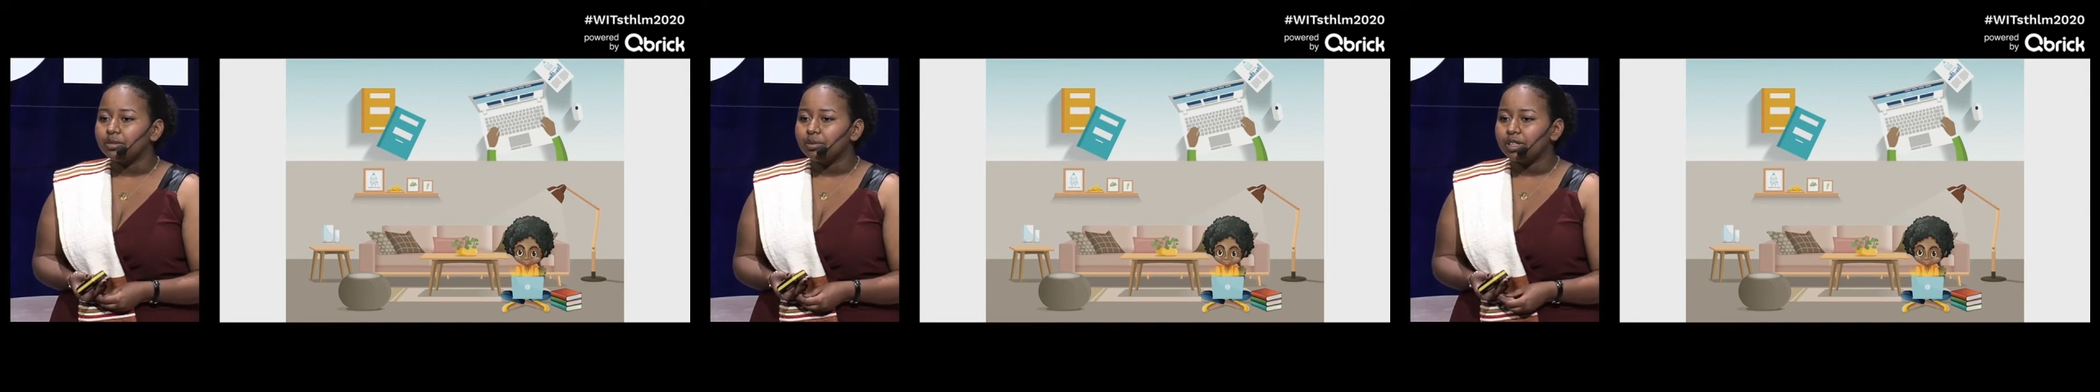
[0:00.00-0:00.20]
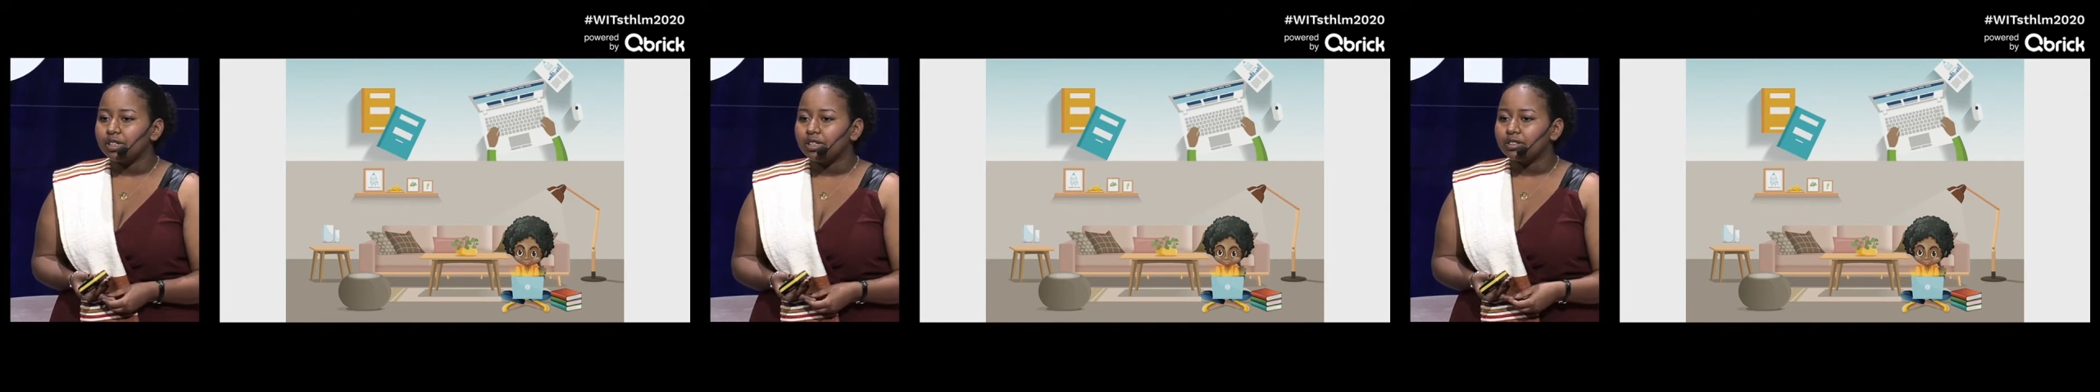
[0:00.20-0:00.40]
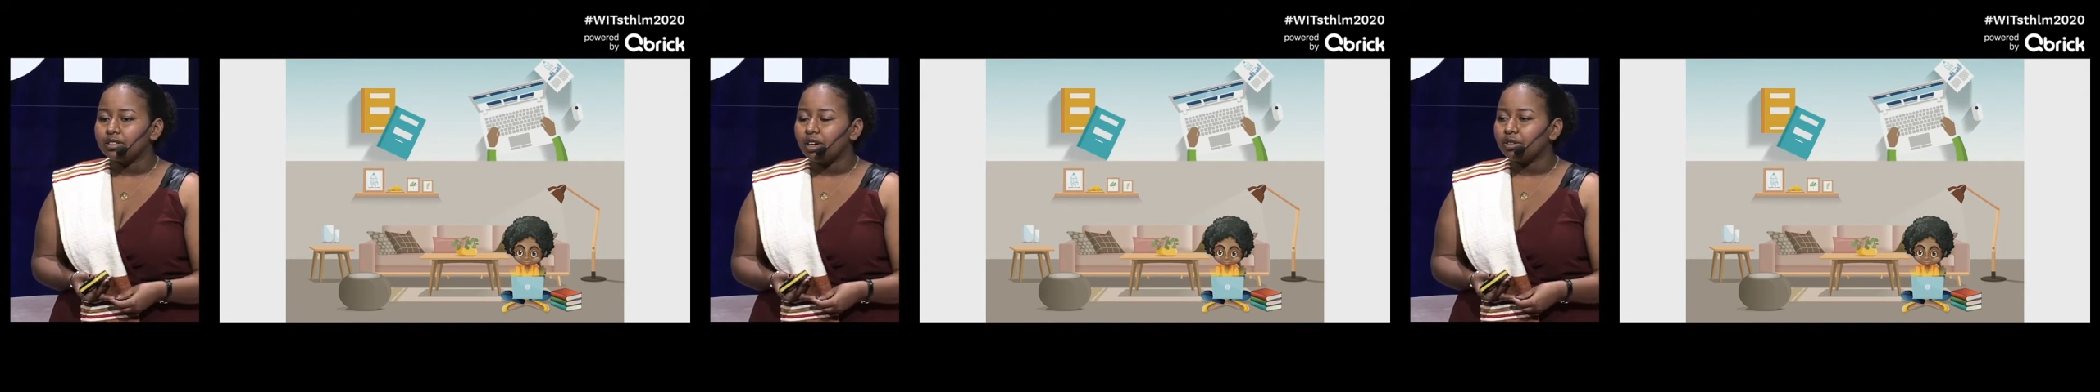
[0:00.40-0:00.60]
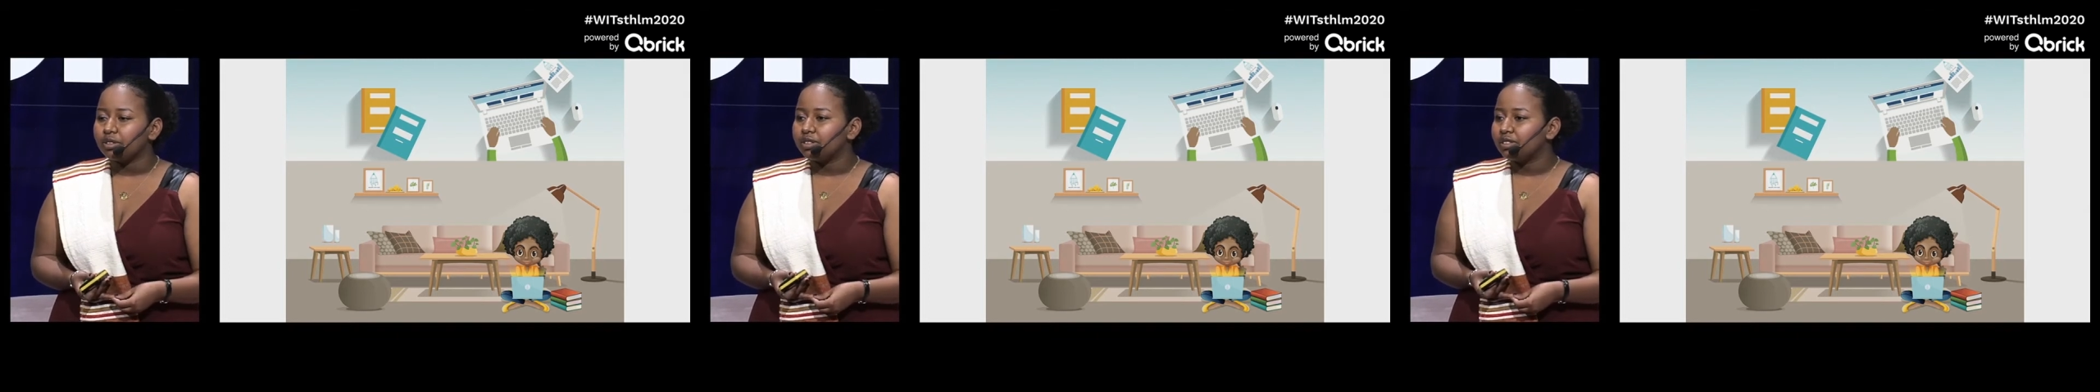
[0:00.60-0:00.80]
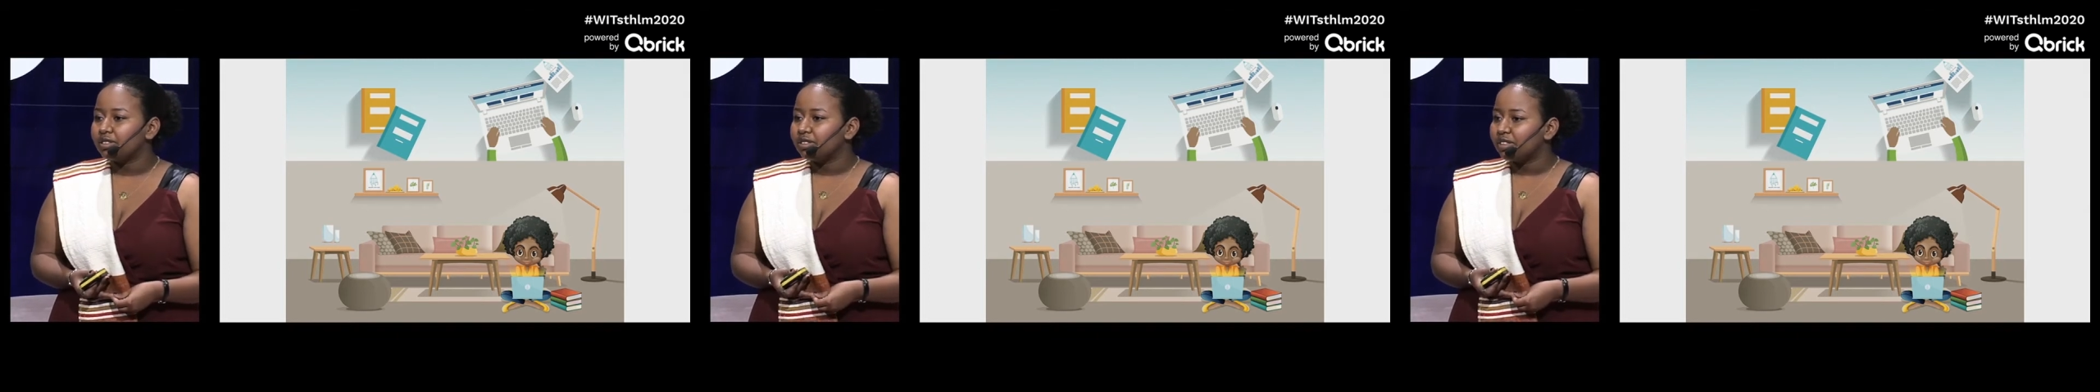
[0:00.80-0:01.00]
Because I
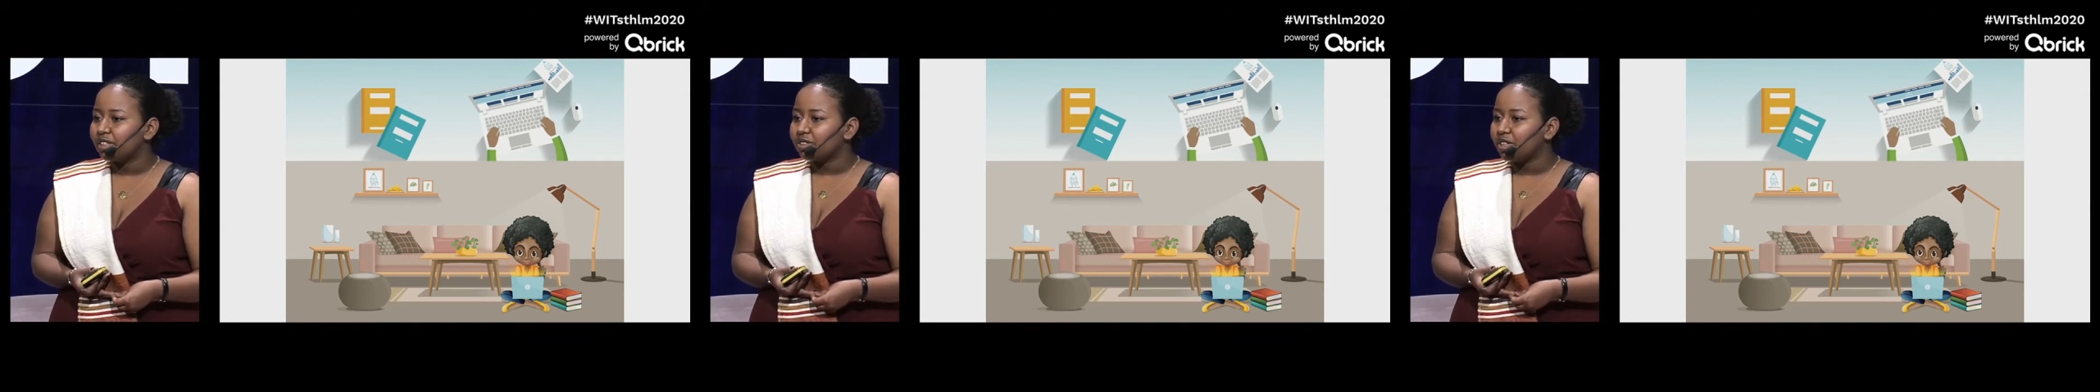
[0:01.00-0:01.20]
was a